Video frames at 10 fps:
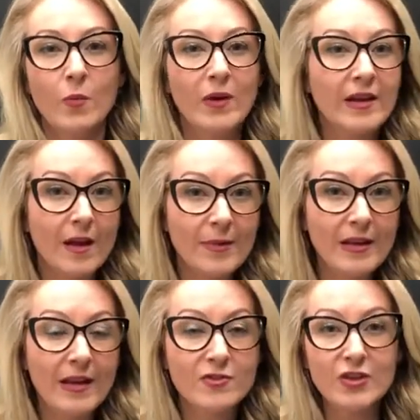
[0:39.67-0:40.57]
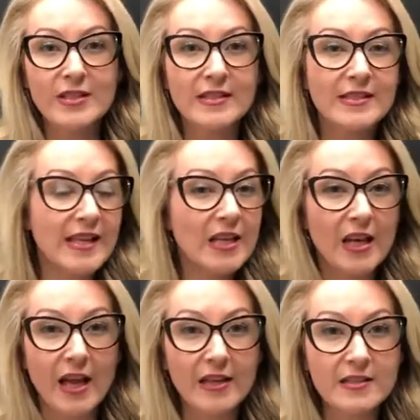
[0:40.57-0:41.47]
When coming and treating
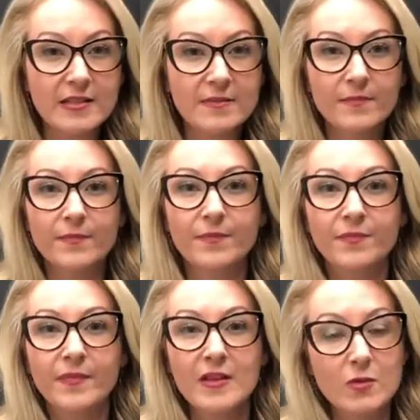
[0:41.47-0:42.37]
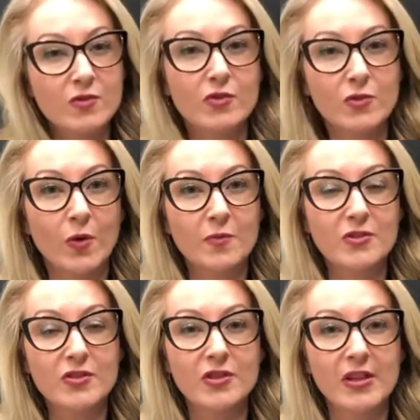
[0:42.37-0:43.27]
cellulite, there's also two
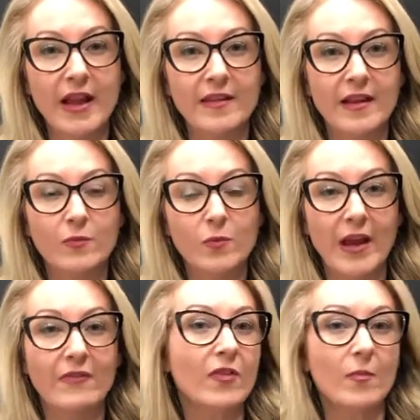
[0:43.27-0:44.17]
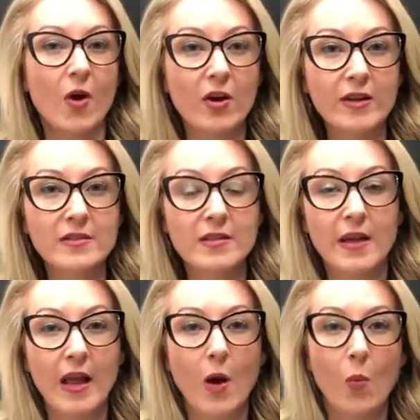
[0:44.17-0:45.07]
options today that we have on the market.
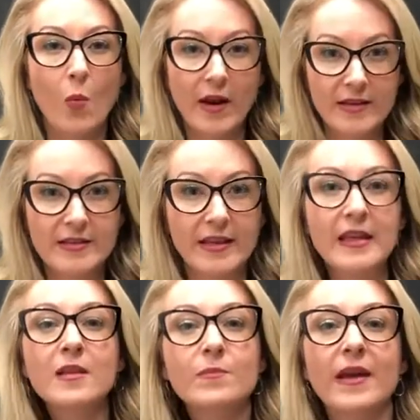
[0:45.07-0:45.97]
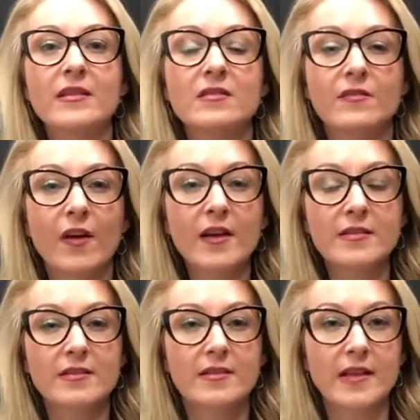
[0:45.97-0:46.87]
One is a heat-based
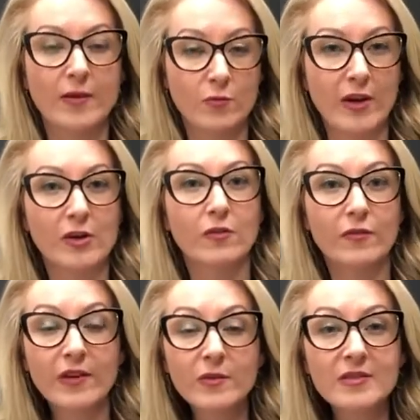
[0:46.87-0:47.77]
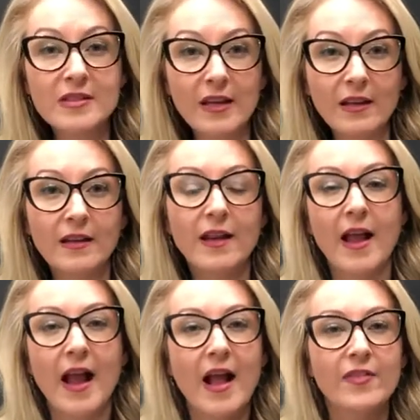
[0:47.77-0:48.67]
device, like radio frequency,
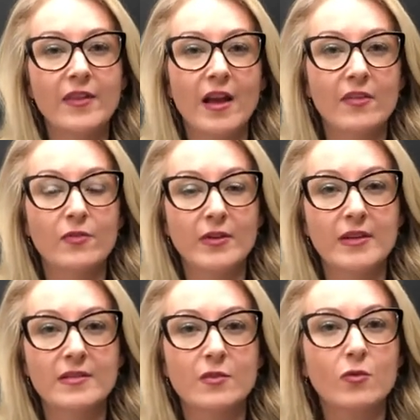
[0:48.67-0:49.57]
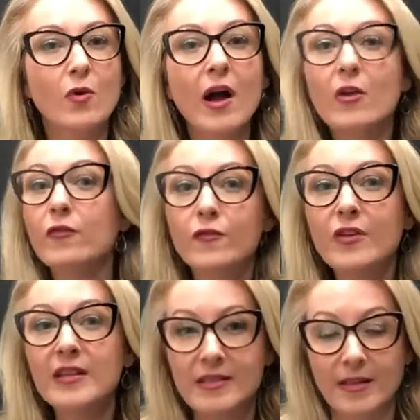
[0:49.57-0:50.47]
and the other is
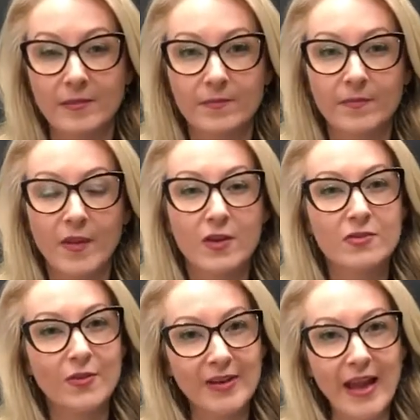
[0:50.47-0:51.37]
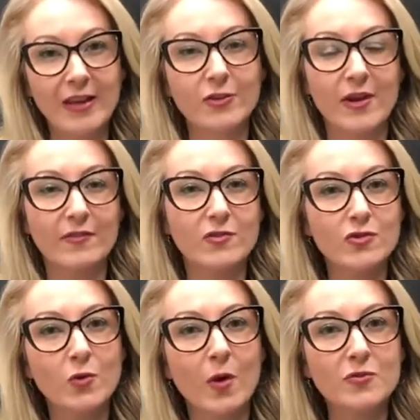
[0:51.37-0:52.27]
cryo-freezing. So again, you have those
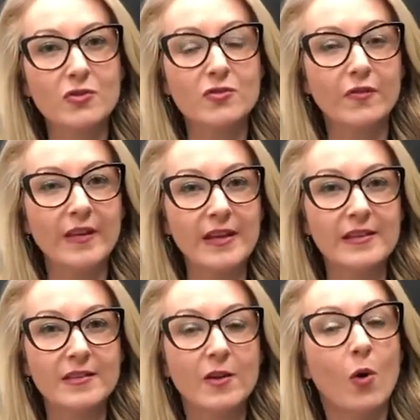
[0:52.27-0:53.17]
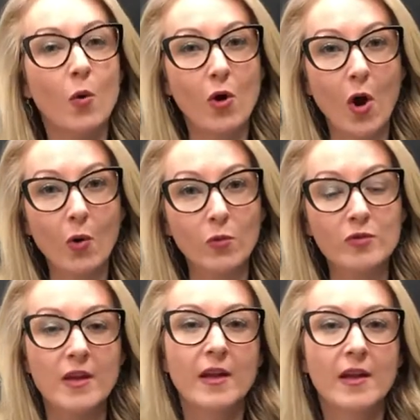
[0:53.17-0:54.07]
two options of heat or cold.